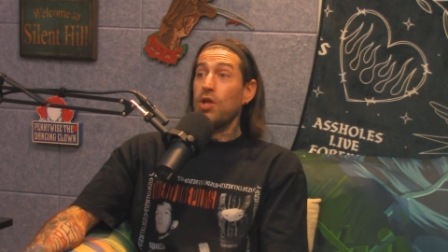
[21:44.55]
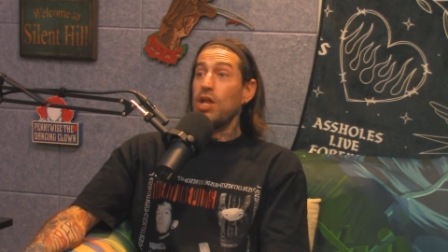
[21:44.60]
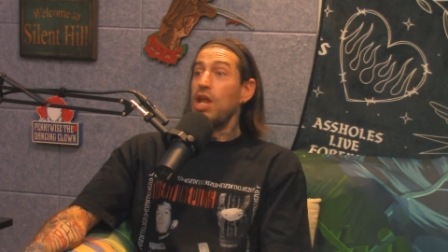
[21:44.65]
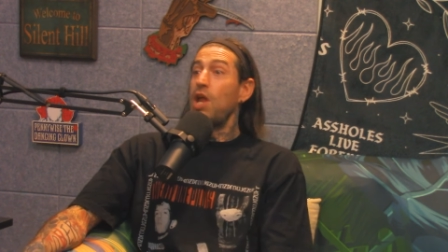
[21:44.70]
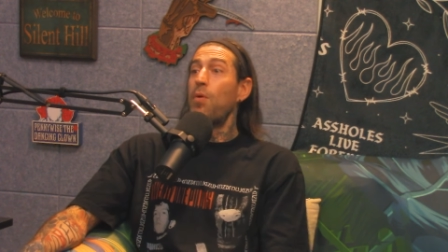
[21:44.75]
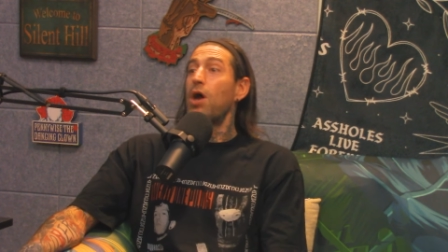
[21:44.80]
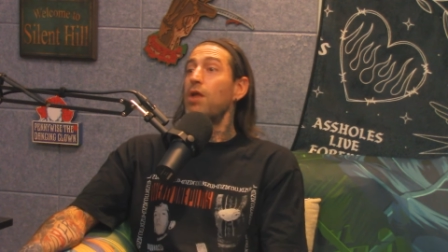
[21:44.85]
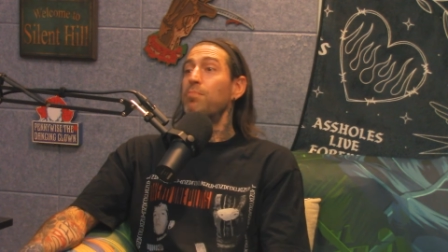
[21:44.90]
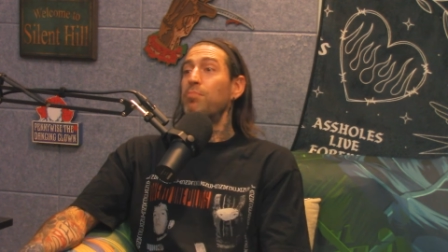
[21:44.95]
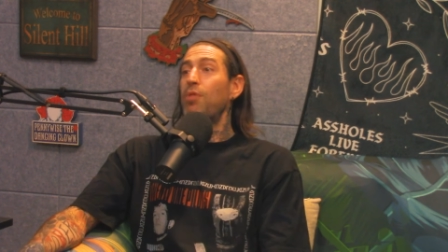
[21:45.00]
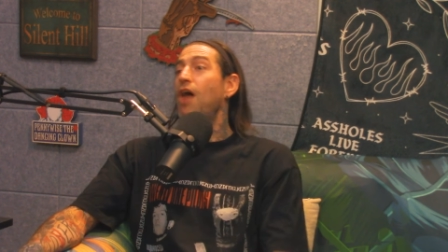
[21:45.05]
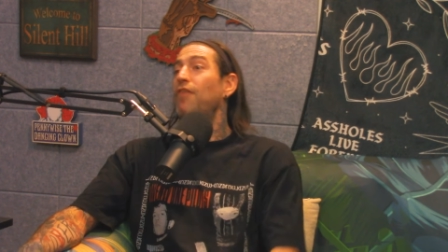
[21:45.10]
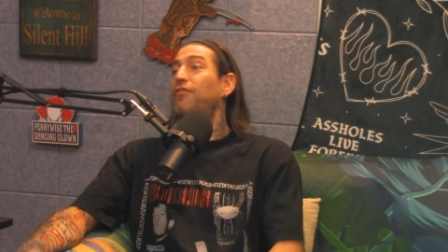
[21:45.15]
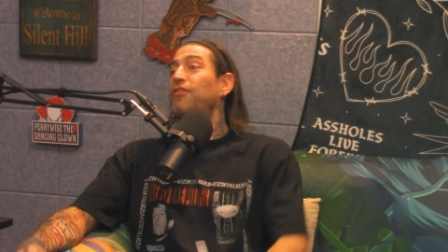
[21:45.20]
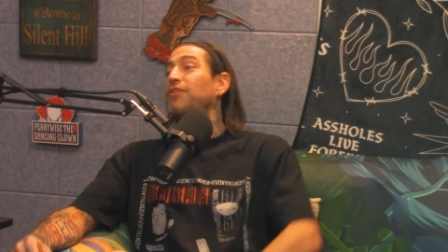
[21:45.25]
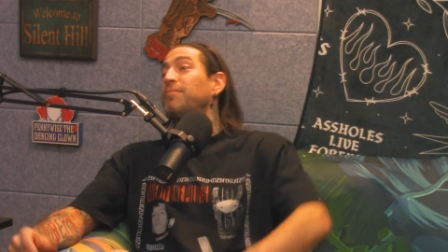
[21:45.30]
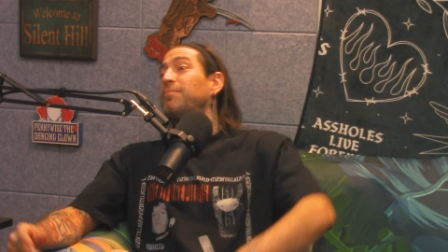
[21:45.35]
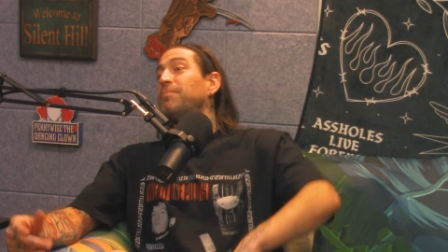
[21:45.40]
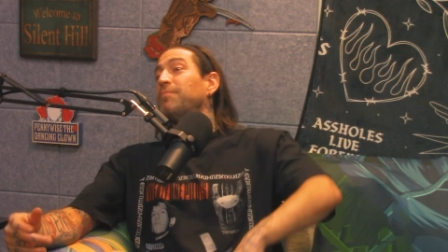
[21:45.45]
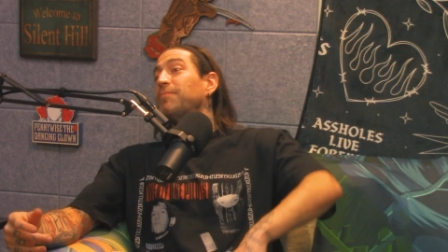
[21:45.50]
he wasn't
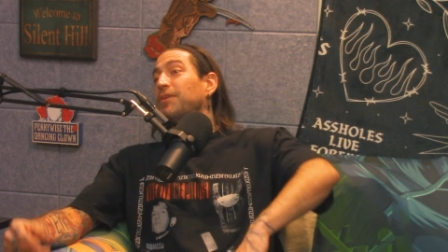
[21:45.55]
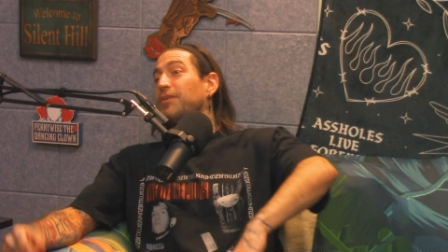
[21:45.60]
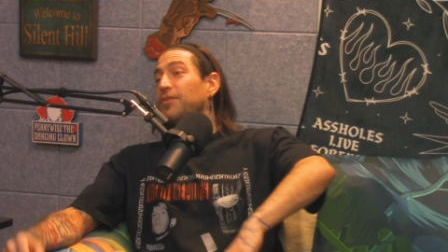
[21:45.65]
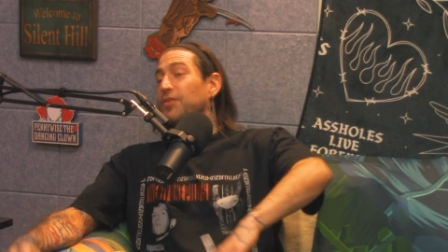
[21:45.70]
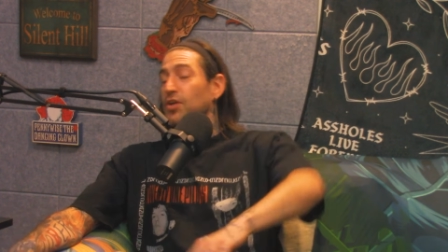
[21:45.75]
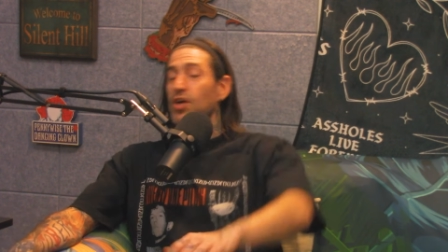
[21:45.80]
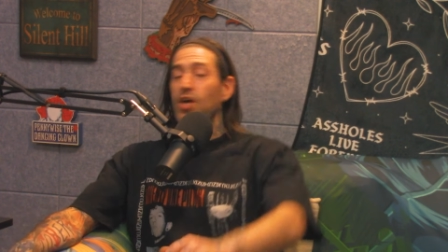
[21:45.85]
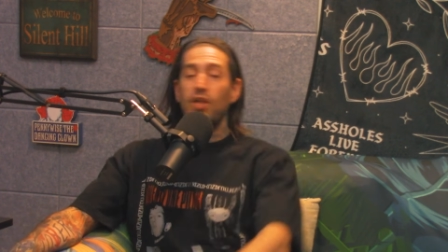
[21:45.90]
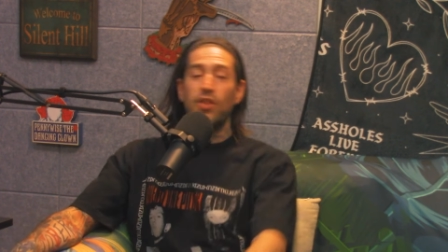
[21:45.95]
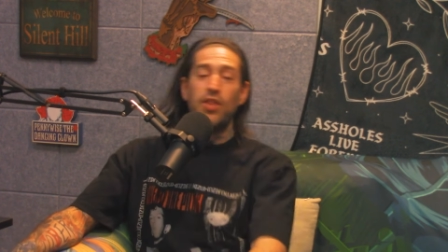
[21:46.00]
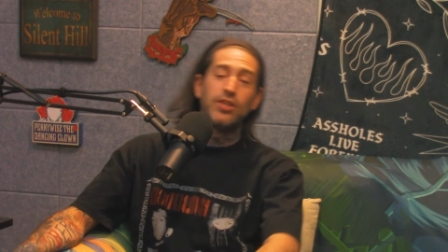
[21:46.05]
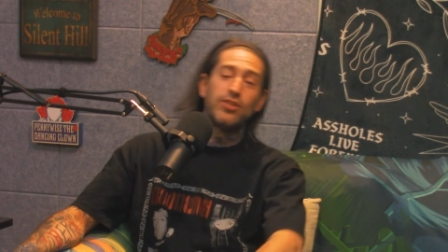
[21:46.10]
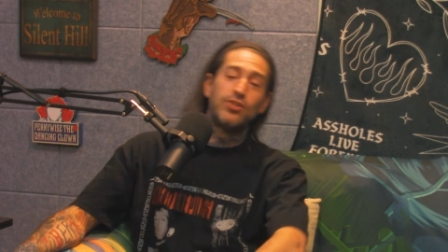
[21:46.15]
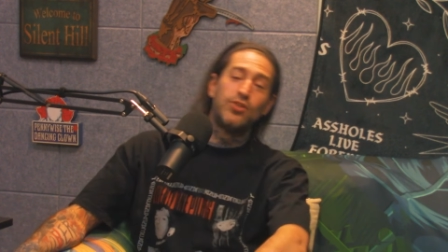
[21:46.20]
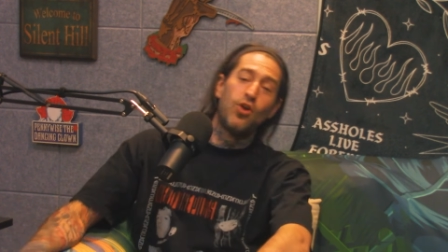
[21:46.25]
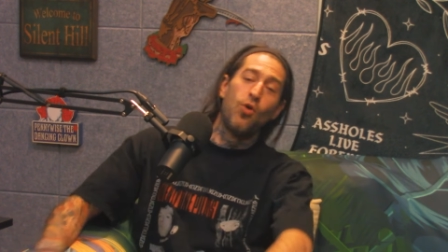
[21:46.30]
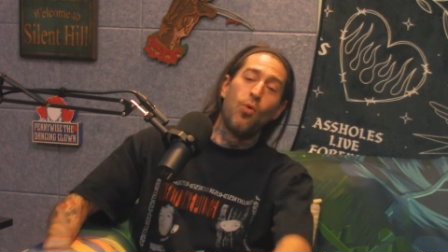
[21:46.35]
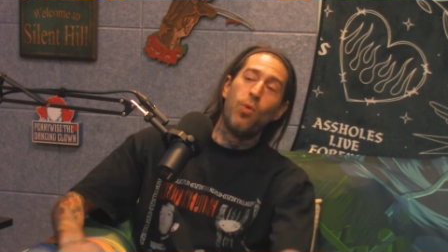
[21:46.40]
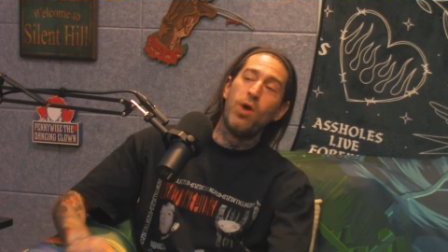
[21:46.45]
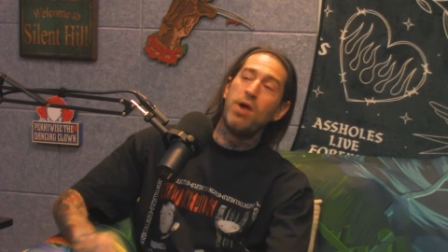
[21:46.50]
bluffing Oh this
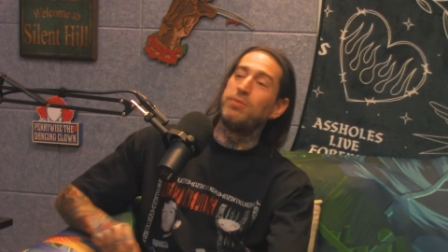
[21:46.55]
dude God.